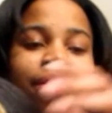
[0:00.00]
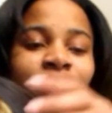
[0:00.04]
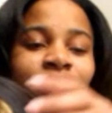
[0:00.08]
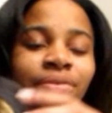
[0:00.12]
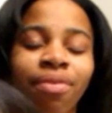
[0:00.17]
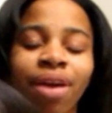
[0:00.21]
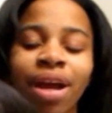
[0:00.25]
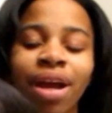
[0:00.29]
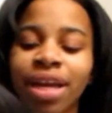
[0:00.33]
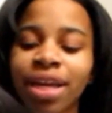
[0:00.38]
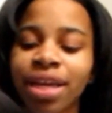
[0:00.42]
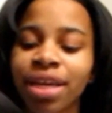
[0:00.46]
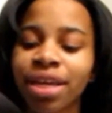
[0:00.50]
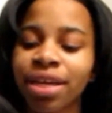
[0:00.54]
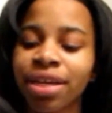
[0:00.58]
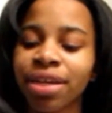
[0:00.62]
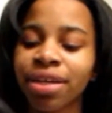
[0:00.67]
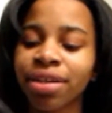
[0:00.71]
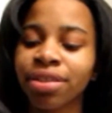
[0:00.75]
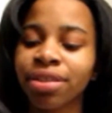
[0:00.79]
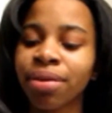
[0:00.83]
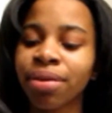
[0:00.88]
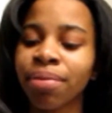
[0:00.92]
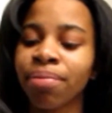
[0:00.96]
Right
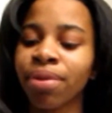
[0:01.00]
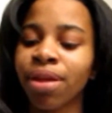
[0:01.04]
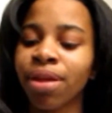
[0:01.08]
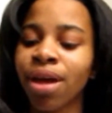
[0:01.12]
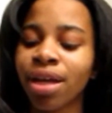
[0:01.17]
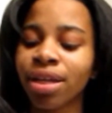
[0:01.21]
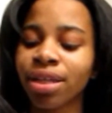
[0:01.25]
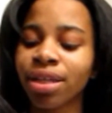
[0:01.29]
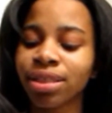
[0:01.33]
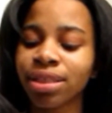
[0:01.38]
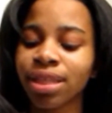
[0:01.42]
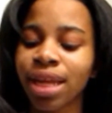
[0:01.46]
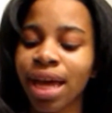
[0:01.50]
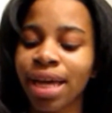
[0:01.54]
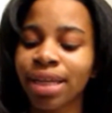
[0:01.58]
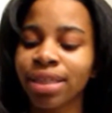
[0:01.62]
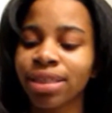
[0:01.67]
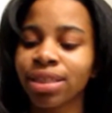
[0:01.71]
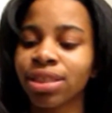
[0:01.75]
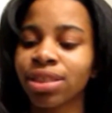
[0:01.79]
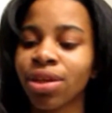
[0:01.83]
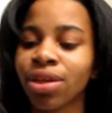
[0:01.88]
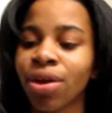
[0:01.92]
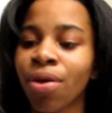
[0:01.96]
here. The blonde is not
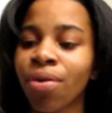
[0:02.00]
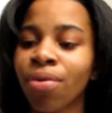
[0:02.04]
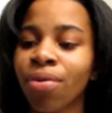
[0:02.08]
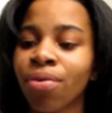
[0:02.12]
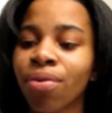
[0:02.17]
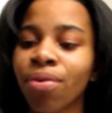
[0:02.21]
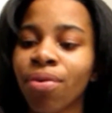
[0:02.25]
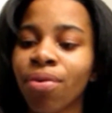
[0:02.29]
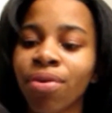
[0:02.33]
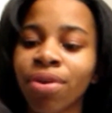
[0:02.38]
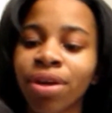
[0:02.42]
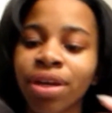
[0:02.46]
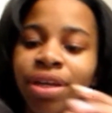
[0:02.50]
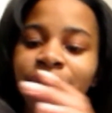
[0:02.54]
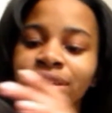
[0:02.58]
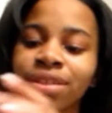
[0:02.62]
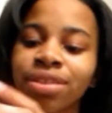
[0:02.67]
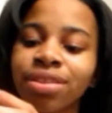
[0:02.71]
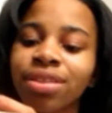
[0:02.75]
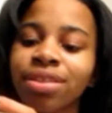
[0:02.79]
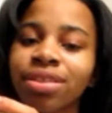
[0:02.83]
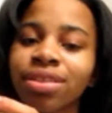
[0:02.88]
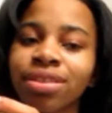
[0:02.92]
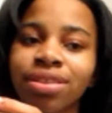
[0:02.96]
sewn on. It
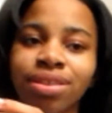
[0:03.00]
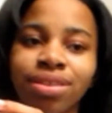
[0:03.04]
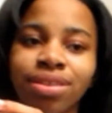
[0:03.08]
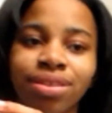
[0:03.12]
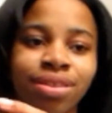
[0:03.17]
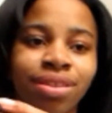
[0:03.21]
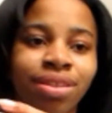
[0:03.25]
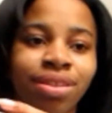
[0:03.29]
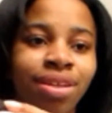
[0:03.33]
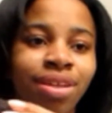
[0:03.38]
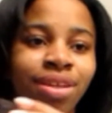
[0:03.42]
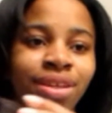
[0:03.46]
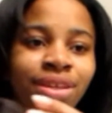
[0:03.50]
just...